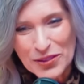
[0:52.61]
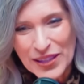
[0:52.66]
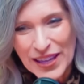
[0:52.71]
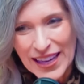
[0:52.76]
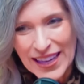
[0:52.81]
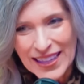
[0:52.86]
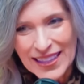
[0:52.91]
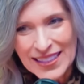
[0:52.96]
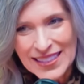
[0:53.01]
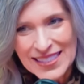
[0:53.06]

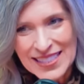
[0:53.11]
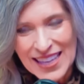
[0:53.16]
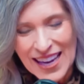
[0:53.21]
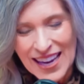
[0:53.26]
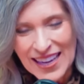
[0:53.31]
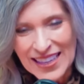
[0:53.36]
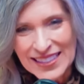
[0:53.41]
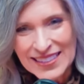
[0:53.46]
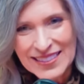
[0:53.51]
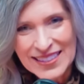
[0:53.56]
And
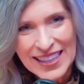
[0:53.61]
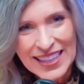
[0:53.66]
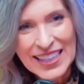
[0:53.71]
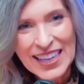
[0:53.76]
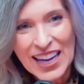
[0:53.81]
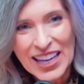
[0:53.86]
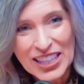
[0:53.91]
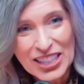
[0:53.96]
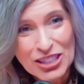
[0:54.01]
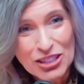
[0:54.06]
I think
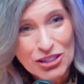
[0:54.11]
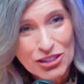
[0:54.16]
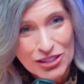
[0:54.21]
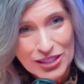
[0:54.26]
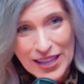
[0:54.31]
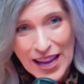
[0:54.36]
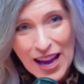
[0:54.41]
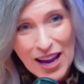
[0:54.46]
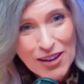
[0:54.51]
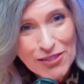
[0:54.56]
I
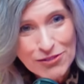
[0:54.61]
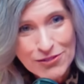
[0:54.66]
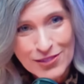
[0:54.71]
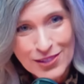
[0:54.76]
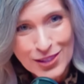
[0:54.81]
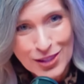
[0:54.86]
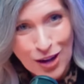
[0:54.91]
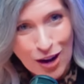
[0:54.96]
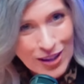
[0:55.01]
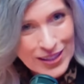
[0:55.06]
could have
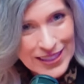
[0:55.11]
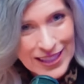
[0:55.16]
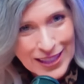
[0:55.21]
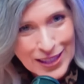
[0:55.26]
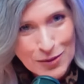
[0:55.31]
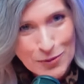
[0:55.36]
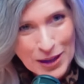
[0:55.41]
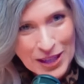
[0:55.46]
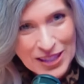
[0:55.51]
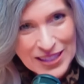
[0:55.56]
gone
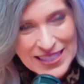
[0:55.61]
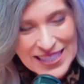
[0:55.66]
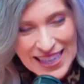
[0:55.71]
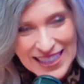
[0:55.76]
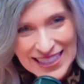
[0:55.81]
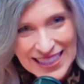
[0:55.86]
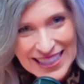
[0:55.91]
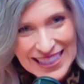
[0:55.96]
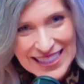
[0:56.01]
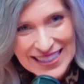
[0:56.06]
anywhere and
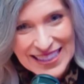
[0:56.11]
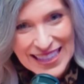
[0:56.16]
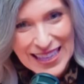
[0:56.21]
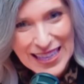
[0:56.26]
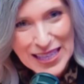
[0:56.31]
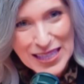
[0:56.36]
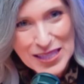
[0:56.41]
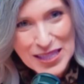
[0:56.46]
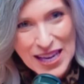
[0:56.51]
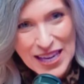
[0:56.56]
done
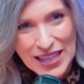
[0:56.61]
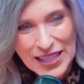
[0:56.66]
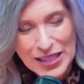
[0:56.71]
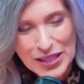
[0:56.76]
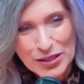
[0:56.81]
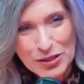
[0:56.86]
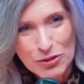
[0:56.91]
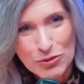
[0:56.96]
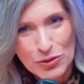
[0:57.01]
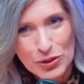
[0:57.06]
anything.
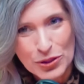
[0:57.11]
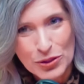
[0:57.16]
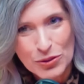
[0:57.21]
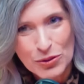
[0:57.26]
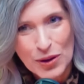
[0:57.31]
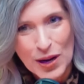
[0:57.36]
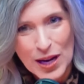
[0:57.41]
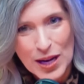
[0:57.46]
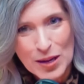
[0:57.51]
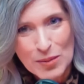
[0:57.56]
I grew
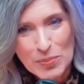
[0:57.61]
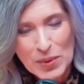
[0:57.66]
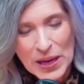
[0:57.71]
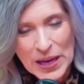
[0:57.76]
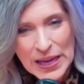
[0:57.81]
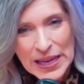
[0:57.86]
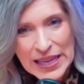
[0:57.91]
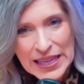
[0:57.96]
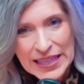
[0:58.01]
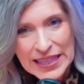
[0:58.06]
up
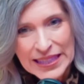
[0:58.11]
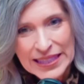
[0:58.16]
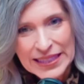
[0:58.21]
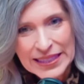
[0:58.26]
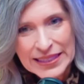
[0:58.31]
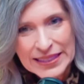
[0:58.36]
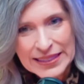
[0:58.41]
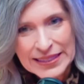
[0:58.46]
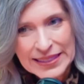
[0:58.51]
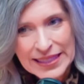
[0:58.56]

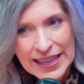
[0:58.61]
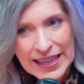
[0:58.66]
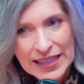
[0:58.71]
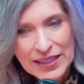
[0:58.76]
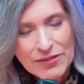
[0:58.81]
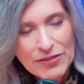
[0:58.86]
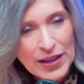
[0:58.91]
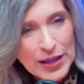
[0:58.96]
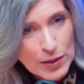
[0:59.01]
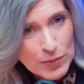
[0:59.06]
in a
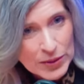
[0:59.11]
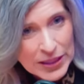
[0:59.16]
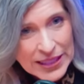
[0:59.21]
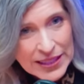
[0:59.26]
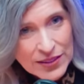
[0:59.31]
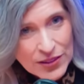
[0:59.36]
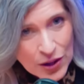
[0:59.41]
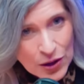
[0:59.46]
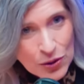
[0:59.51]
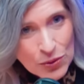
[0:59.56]

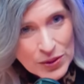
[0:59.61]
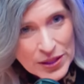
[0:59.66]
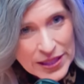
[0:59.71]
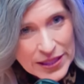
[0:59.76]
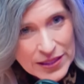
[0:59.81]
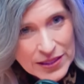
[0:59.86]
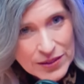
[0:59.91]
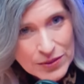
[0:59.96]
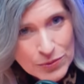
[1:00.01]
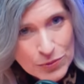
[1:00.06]
family, though,
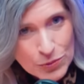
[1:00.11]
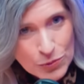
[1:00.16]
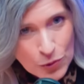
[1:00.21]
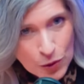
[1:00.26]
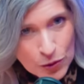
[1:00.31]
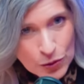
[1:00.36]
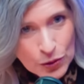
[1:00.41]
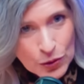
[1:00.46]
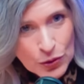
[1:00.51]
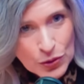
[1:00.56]
in
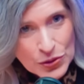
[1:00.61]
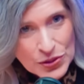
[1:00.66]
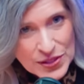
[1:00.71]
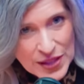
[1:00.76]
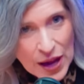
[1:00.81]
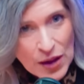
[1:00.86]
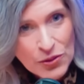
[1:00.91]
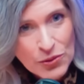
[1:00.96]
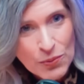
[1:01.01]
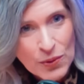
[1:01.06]
rural
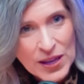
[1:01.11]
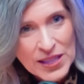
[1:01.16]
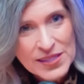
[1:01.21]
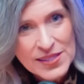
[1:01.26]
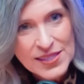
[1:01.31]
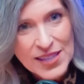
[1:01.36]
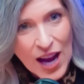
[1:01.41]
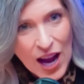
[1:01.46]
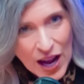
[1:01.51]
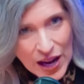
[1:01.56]

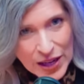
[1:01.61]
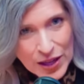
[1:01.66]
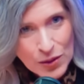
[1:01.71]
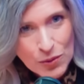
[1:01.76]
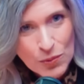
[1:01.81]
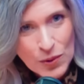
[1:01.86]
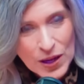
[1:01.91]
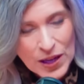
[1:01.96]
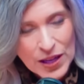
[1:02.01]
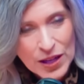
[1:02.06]
southwest
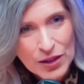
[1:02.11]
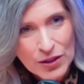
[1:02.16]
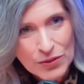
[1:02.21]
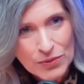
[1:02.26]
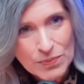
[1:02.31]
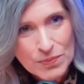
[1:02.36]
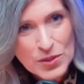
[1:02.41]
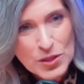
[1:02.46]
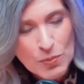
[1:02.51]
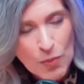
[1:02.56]
Iowa,
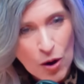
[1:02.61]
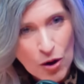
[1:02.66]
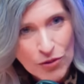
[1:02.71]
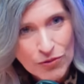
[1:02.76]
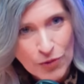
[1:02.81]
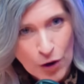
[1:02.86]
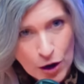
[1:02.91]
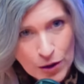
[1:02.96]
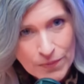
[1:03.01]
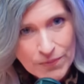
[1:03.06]
small
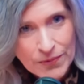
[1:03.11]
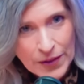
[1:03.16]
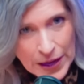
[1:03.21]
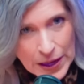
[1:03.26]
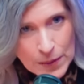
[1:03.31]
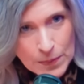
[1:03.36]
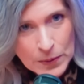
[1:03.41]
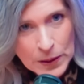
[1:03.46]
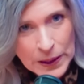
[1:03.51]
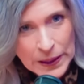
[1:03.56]
farm
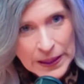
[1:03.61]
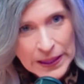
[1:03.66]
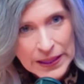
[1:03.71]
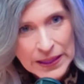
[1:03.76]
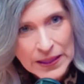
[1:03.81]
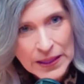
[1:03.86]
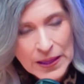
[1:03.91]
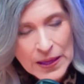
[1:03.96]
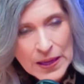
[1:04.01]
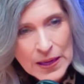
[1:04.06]
family.